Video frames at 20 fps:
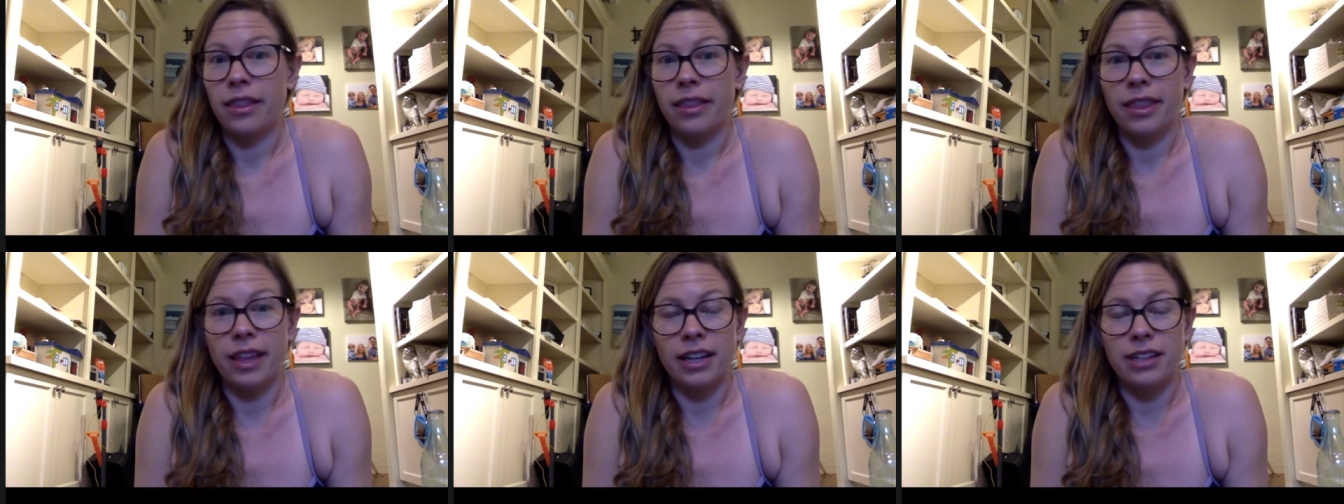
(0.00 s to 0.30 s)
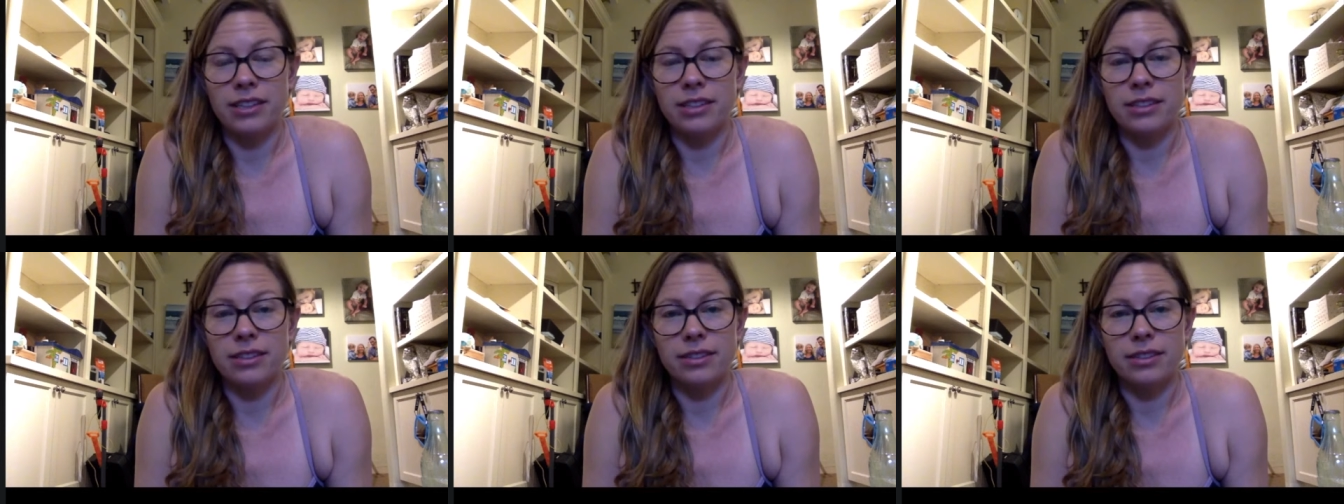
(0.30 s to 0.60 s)
that
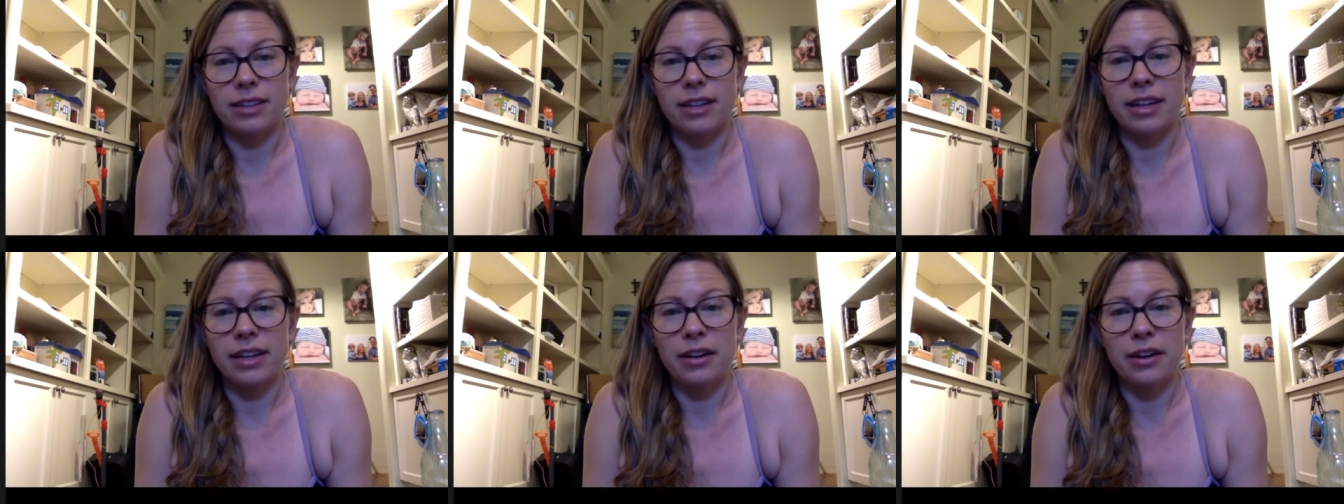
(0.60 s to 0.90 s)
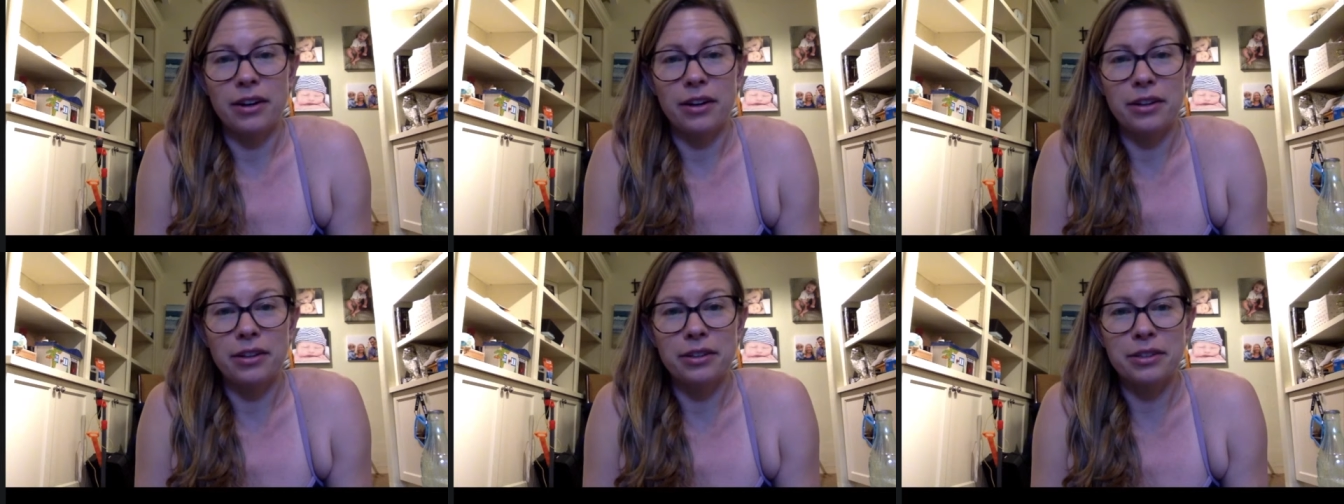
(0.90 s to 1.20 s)
just kind of
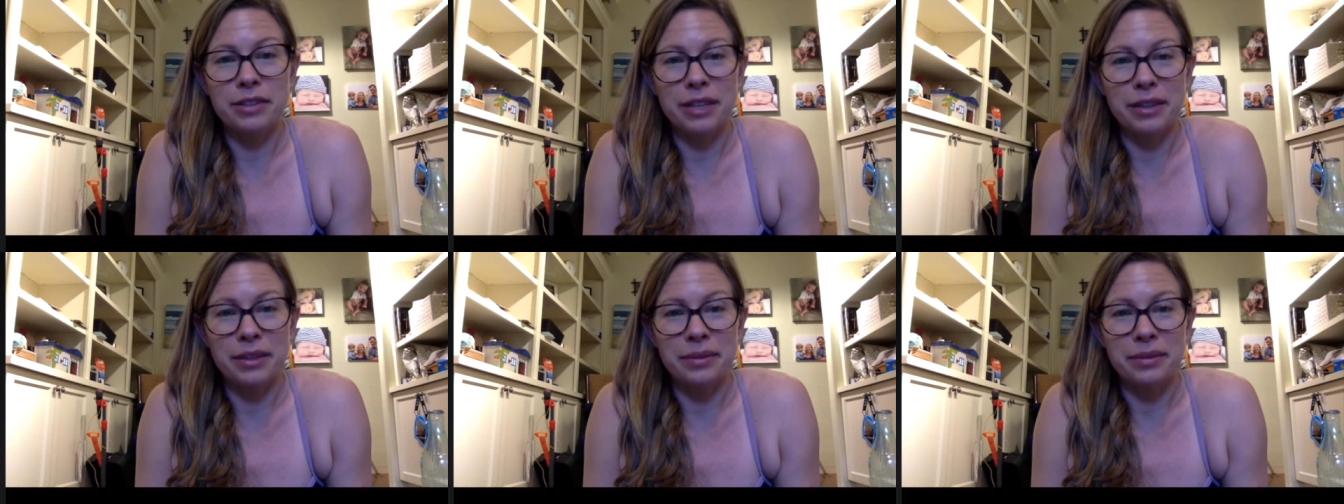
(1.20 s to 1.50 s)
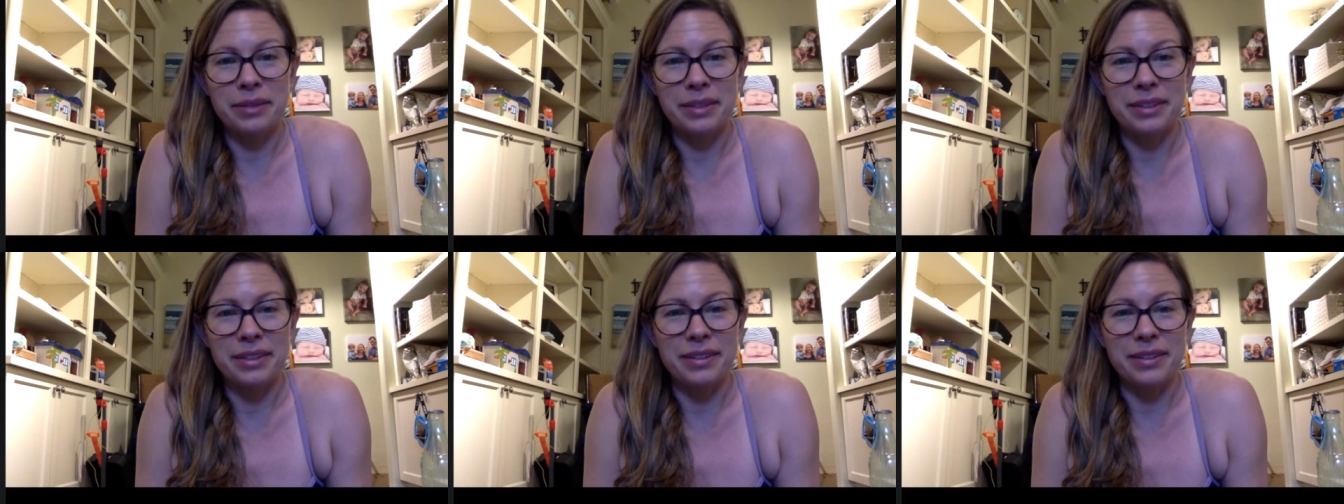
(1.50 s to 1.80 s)
all goes out the
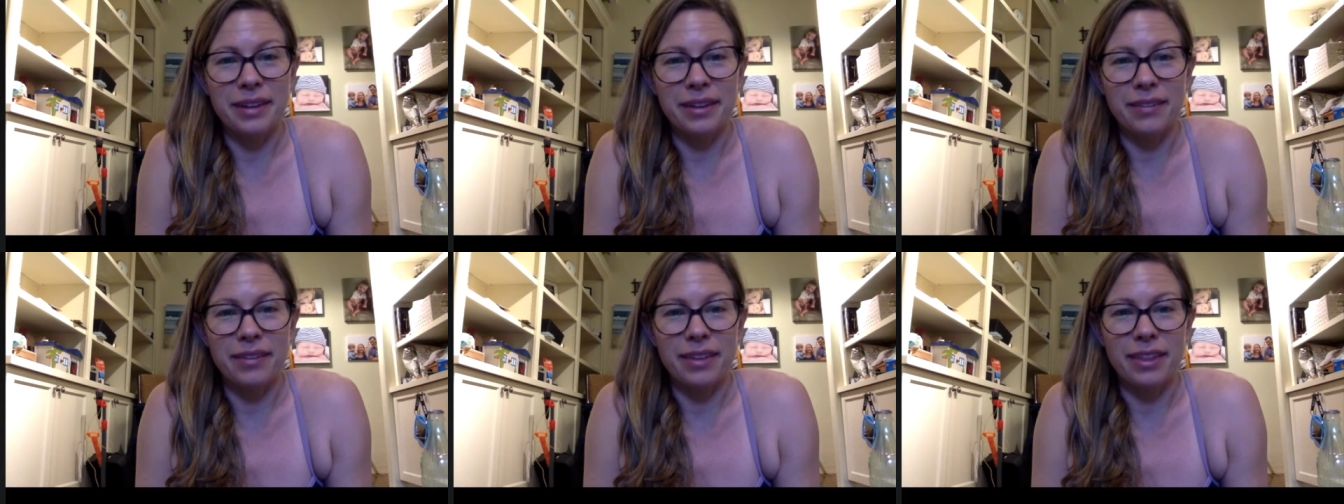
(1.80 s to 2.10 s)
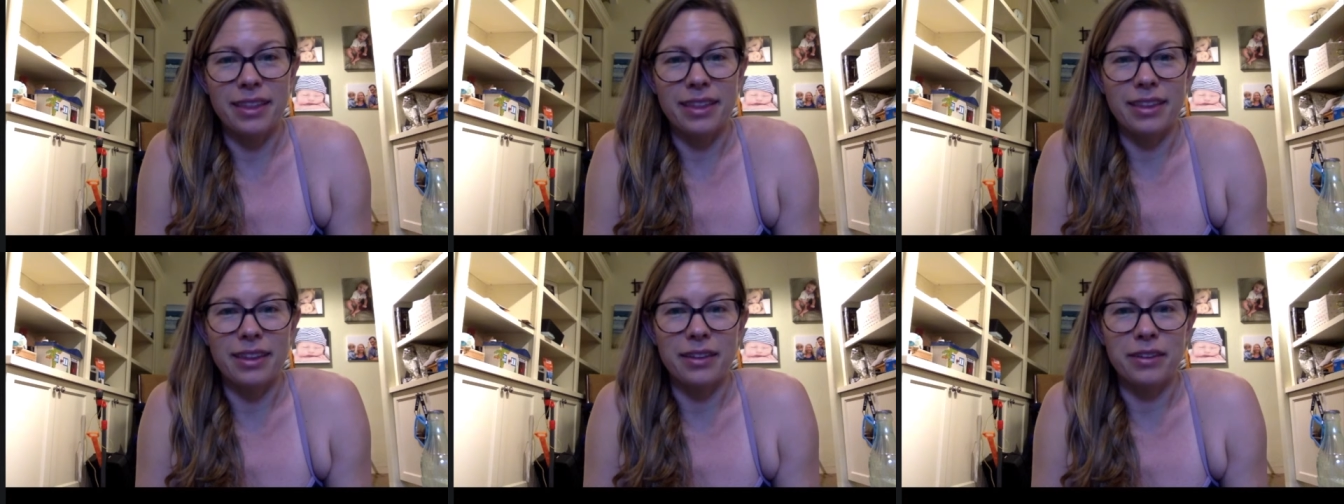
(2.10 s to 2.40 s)
window.
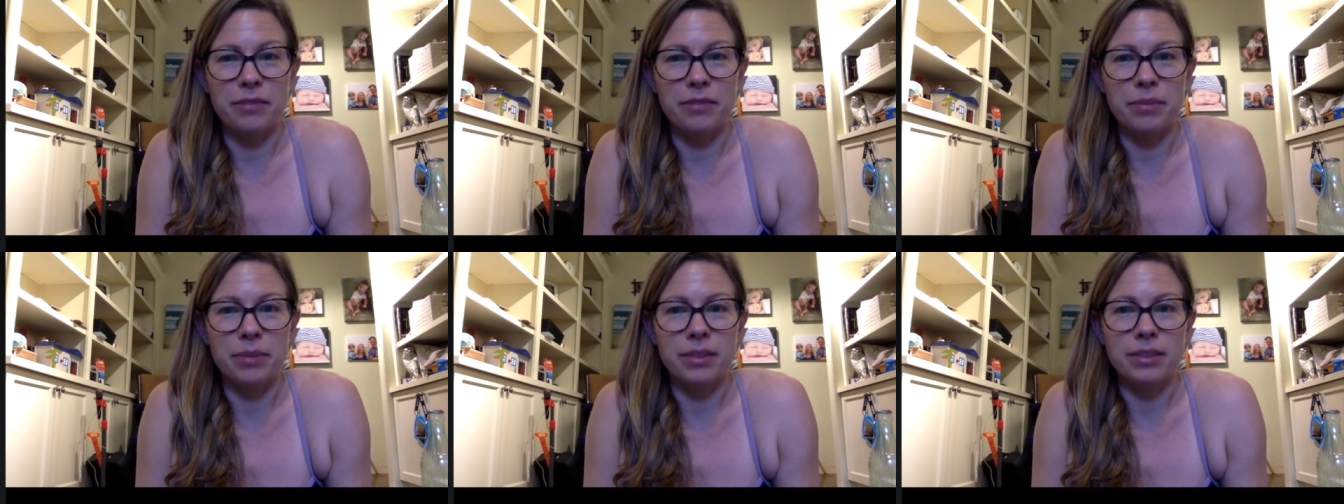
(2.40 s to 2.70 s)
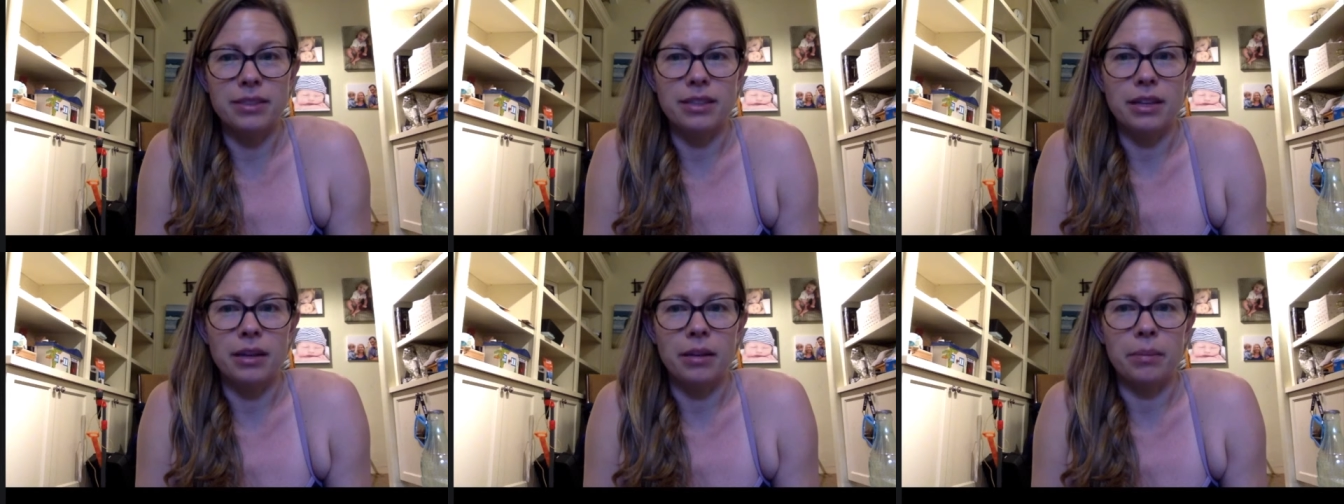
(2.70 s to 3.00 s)
Everything that you've
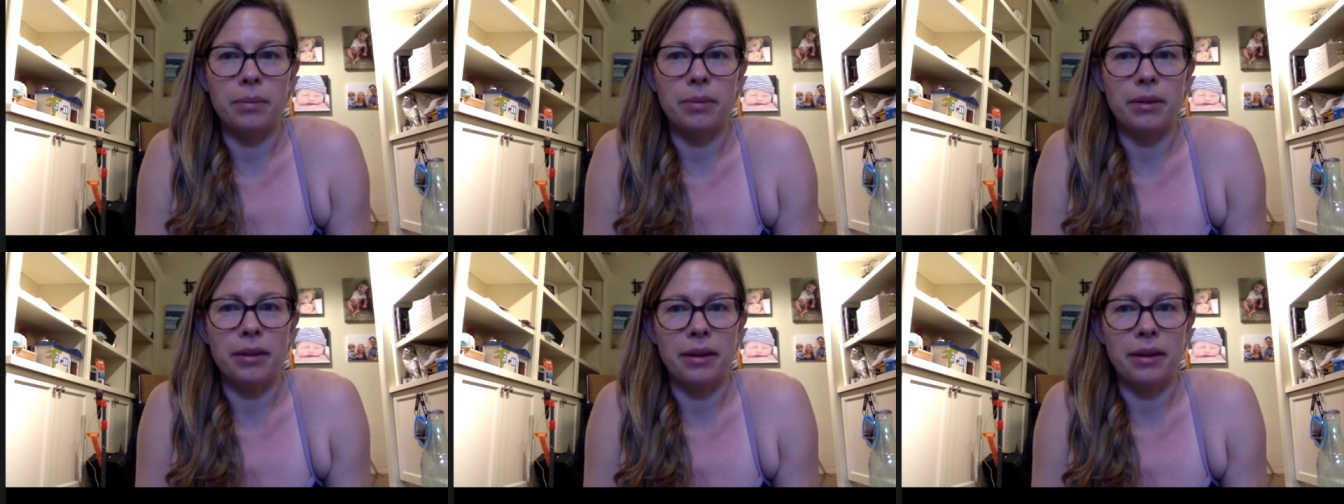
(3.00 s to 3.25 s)
built up.